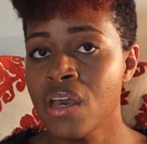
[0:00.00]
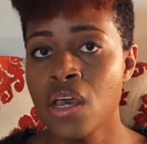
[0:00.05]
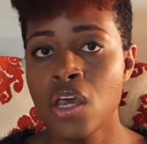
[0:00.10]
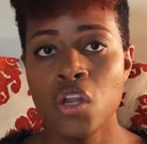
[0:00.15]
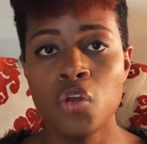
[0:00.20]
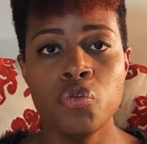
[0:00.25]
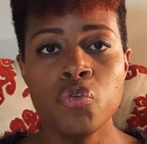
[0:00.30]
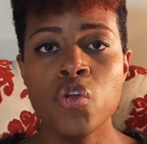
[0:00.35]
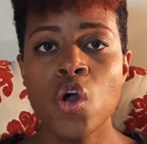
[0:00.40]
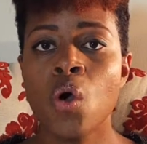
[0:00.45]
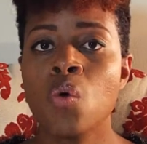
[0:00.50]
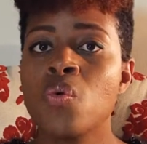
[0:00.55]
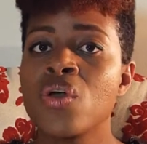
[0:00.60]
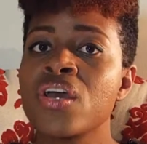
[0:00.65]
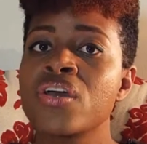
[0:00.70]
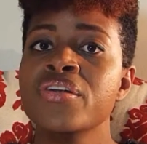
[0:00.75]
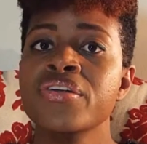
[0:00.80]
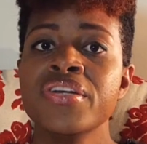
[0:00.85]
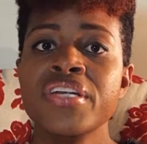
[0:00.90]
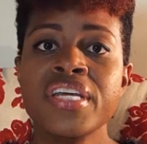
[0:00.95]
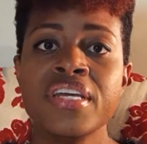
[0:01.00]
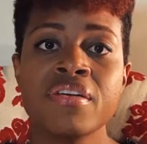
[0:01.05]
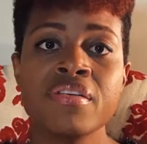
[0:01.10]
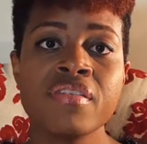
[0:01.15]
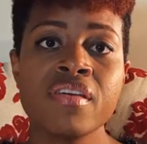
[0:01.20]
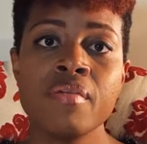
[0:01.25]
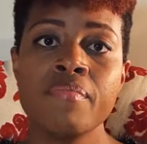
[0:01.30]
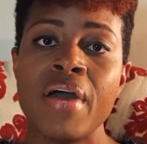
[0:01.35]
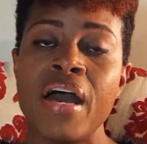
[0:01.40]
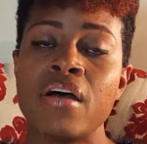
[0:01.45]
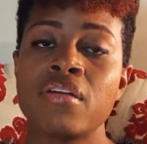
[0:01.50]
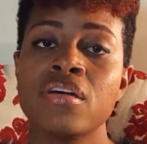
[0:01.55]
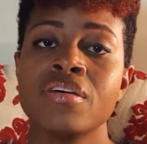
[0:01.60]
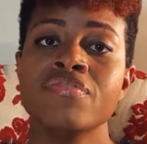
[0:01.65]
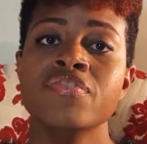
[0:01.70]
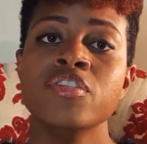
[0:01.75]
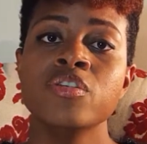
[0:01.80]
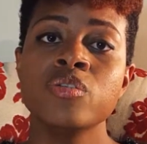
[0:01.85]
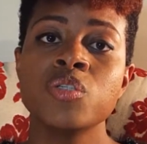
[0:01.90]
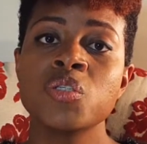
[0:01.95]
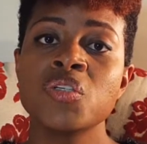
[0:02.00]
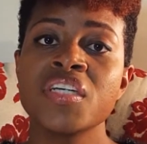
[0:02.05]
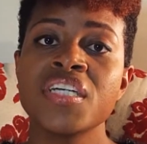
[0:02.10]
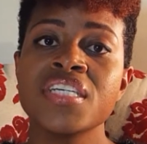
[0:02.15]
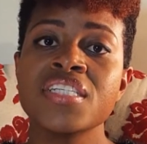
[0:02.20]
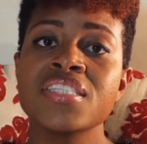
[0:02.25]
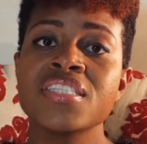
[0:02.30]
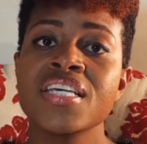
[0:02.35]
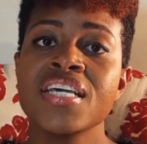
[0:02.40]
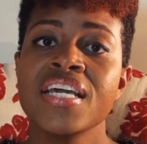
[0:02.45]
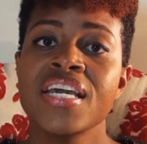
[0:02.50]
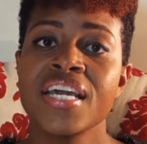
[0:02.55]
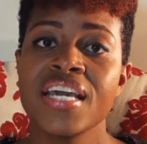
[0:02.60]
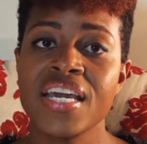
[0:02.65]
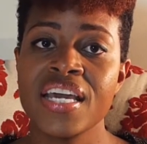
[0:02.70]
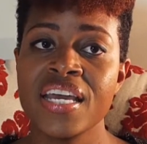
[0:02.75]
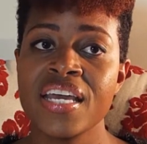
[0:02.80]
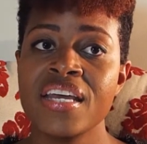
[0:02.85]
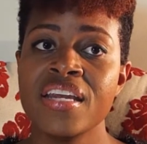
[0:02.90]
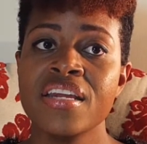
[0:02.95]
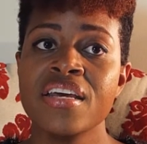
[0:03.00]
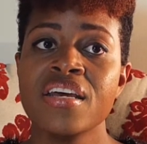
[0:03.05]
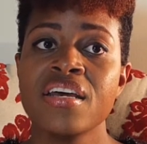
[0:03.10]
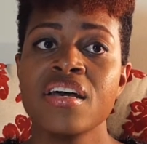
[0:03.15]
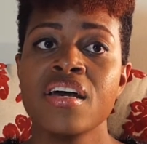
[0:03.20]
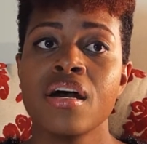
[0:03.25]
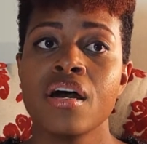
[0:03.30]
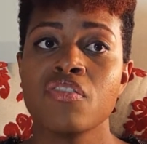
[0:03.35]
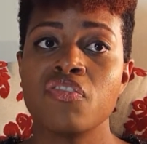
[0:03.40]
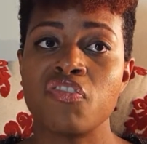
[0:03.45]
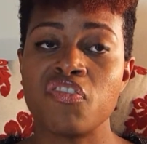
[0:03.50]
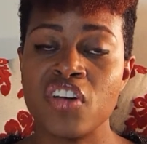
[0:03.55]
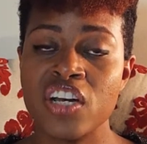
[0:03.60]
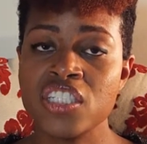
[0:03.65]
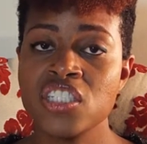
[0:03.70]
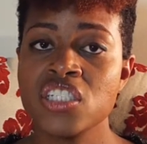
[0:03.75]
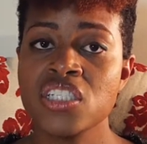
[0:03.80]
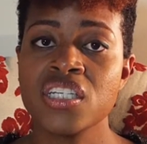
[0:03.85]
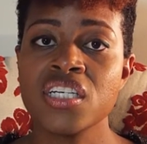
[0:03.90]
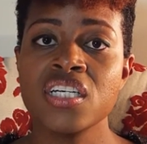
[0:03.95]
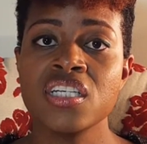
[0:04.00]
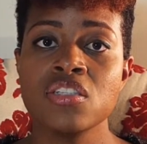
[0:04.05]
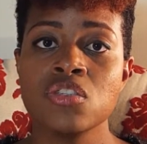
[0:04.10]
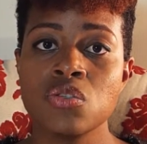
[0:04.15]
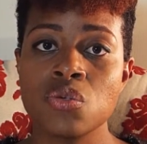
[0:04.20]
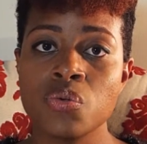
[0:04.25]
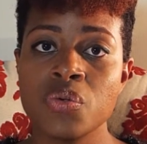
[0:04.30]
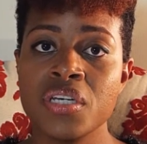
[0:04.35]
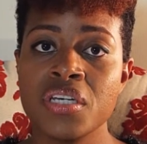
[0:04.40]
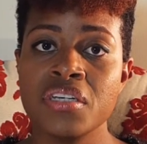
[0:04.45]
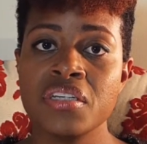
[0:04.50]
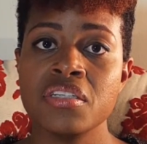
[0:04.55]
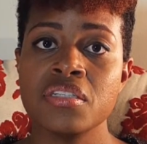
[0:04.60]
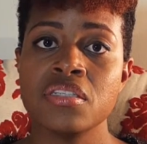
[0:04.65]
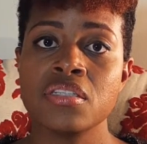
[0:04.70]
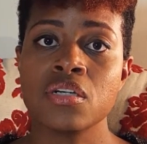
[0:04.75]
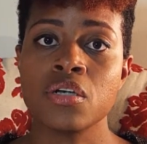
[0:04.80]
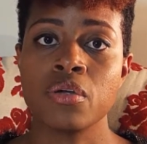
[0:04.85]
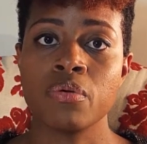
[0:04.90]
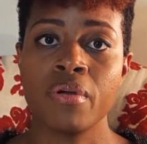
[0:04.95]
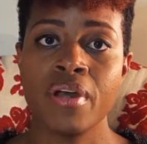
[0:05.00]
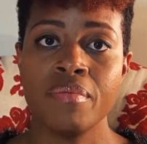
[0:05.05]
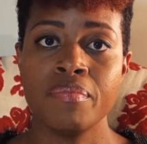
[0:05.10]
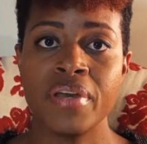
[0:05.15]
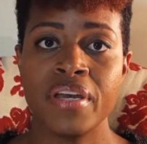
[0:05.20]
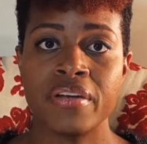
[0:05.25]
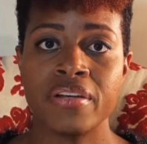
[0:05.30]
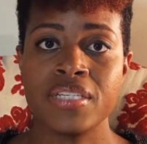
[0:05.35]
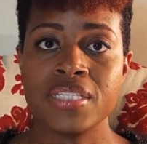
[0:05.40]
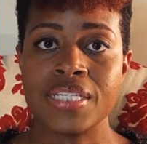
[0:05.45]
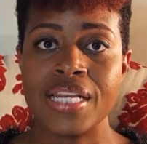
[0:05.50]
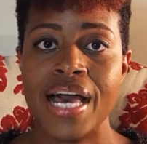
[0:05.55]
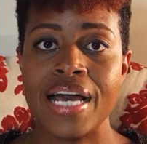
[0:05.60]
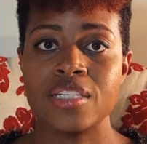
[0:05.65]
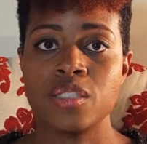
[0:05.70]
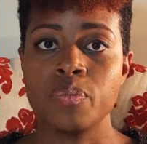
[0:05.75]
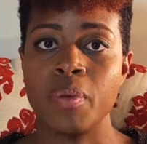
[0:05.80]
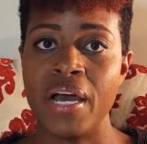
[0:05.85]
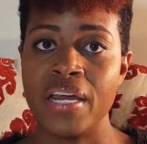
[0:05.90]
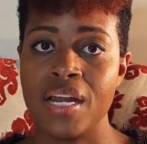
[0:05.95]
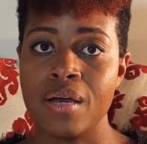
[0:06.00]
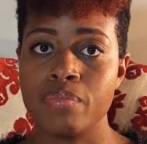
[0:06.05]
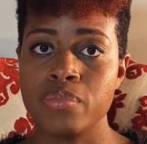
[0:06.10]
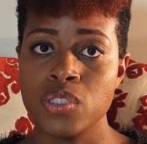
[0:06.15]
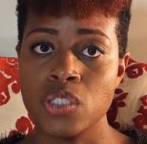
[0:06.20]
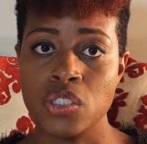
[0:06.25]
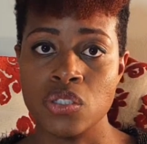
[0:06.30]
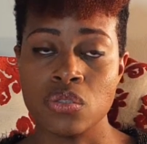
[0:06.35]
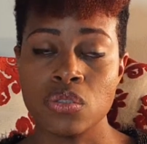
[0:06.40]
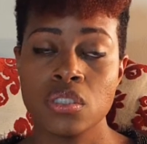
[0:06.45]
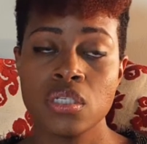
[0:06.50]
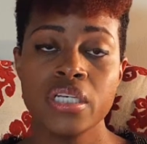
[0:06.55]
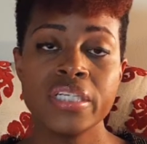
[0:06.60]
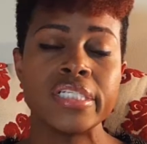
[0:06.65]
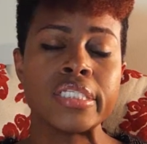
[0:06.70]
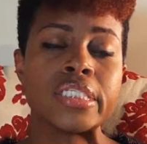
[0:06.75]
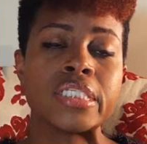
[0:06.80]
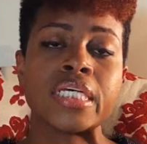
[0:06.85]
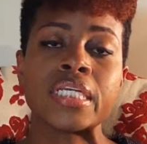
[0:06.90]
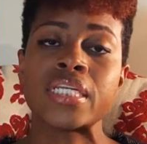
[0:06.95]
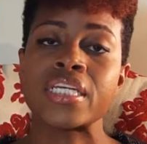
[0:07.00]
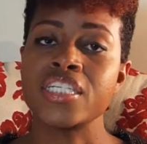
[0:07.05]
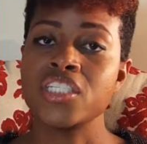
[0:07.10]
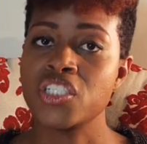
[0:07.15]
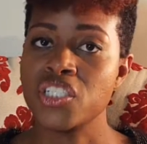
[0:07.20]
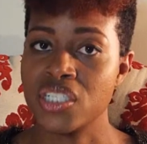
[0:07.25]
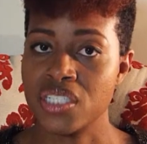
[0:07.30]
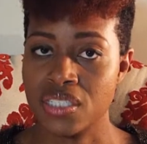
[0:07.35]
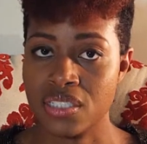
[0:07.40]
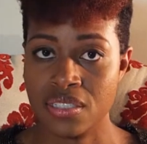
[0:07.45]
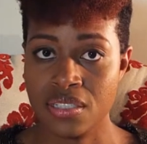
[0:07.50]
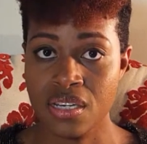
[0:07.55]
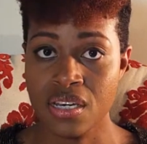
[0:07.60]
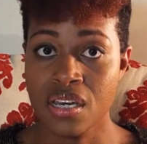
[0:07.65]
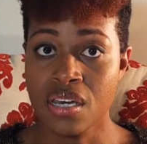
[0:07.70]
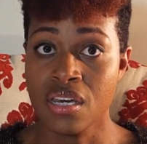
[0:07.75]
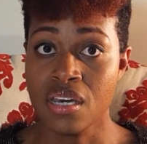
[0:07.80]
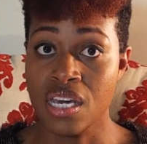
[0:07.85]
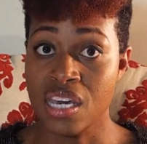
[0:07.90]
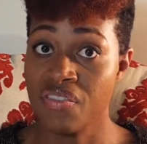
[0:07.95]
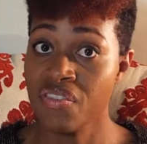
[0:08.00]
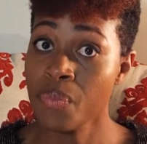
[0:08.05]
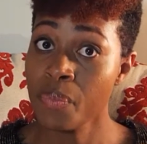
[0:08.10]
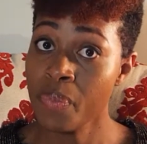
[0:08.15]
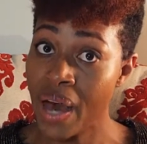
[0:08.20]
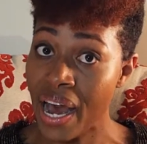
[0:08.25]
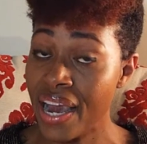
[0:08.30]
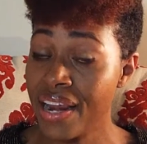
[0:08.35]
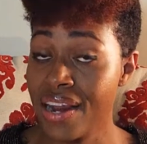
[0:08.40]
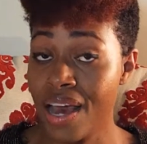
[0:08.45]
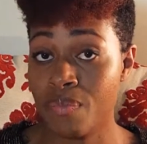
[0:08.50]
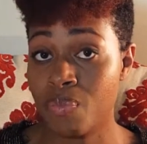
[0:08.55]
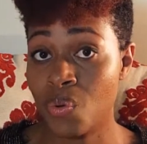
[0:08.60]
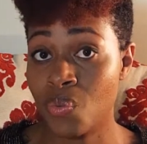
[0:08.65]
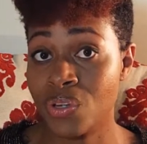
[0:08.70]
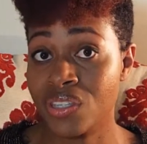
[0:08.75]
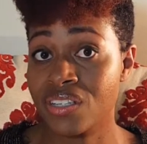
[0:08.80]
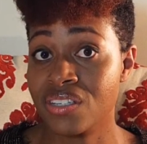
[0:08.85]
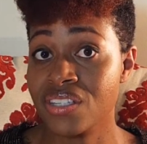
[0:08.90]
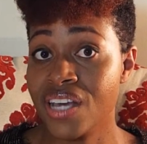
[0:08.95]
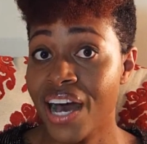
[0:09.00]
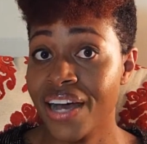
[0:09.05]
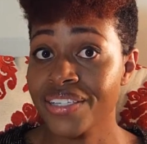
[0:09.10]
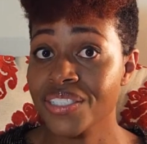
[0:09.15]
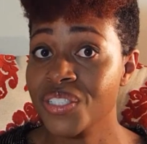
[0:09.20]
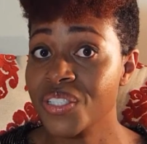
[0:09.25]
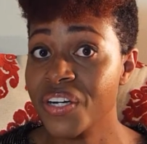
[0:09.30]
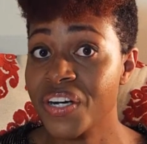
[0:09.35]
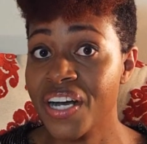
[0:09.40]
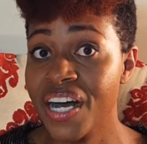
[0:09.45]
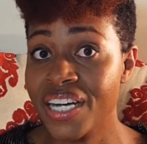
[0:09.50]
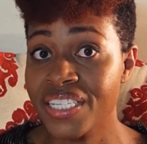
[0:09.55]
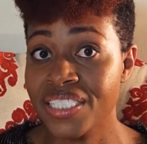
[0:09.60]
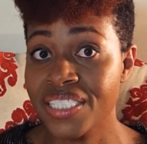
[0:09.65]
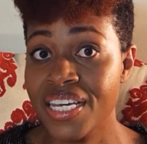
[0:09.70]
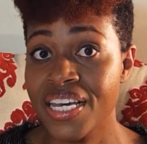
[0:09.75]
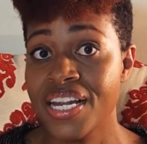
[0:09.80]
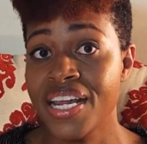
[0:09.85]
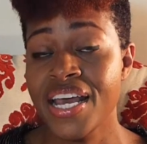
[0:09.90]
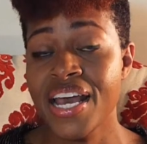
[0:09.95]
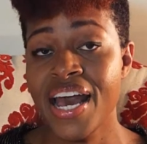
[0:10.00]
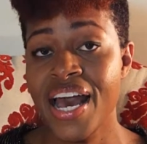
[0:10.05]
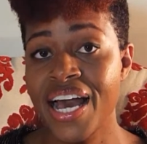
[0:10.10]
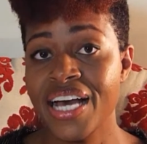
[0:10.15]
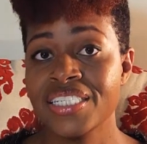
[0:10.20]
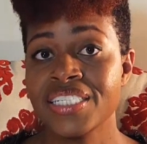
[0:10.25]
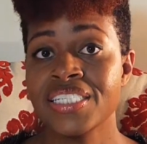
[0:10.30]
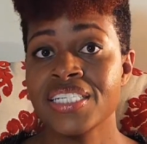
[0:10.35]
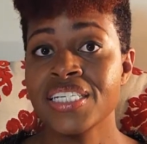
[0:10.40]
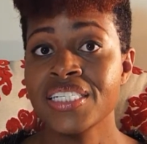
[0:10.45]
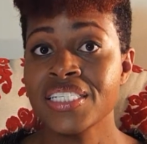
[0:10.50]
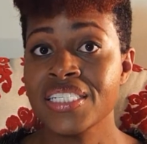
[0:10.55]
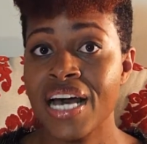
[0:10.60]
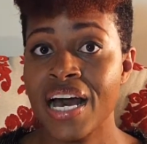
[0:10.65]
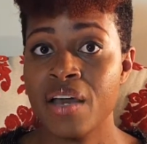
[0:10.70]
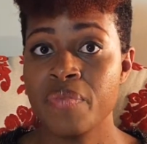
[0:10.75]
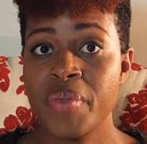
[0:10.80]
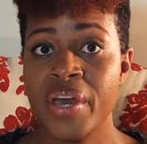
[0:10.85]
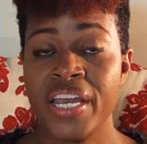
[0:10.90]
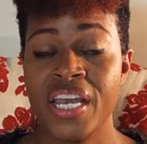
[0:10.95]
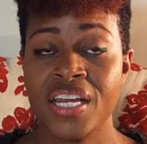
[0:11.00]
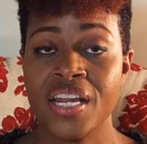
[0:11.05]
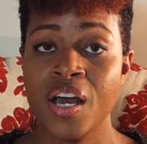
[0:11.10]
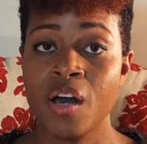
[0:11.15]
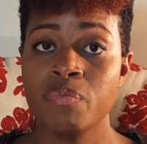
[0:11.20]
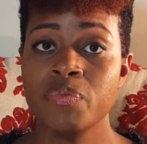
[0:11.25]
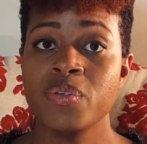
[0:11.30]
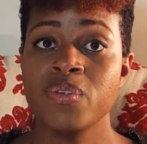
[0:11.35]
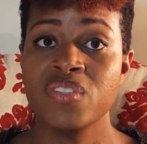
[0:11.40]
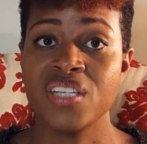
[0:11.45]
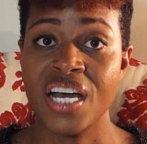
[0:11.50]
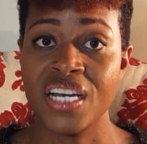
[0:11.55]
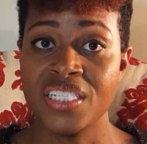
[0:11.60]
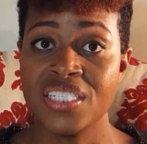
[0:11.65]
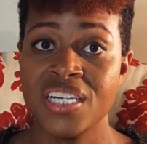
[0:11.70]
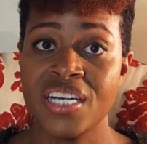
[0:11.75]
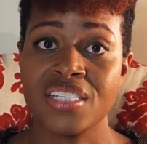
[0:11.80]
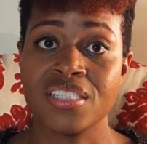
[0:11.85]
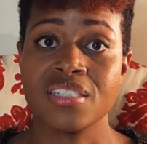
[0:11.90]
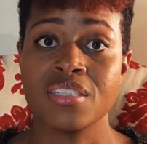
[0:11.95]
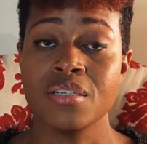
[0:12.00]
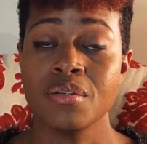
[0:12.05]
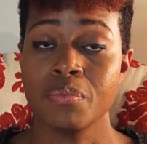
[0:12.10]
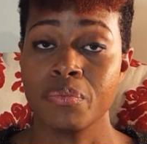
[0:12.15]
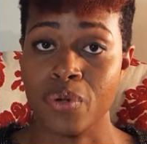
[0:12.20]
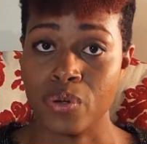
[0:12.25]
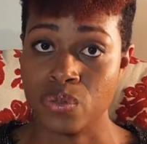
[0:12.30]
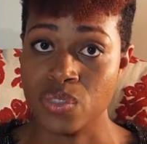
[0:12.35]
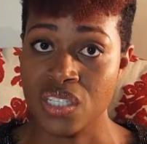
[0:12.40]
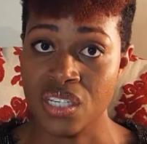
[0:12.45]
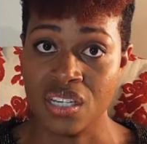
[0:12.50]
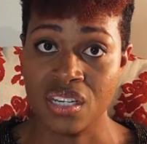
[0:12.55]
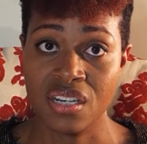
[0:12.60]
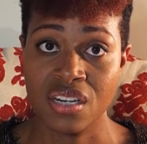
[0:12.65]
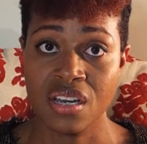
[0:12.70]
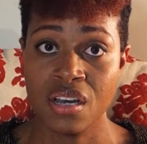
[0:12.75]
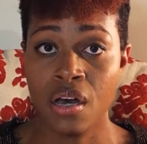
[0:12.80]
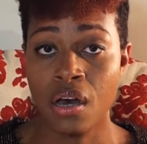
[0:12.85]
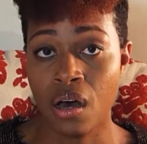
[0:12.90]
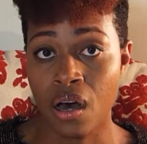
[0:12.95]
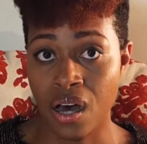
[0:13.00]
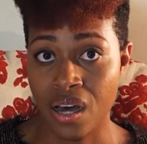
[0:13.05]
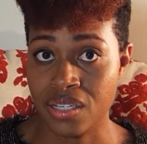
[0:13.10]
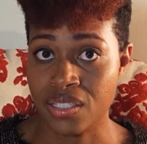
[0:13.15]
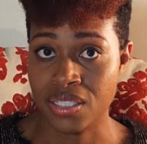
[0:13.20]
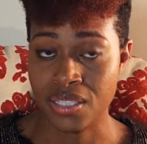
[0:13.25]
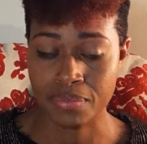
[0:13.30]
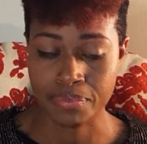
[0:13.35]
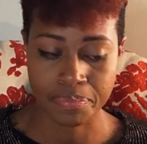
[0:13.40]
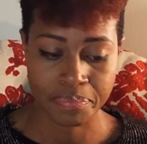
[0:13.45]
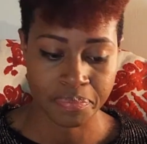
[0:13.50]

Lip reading: Nowhere near the amount of nutrients in freshly squeezed cranberry/pineapple juice. Delicious. Even pineapple with this high sugar content has an enzyme that can help you digest protein. Awesome.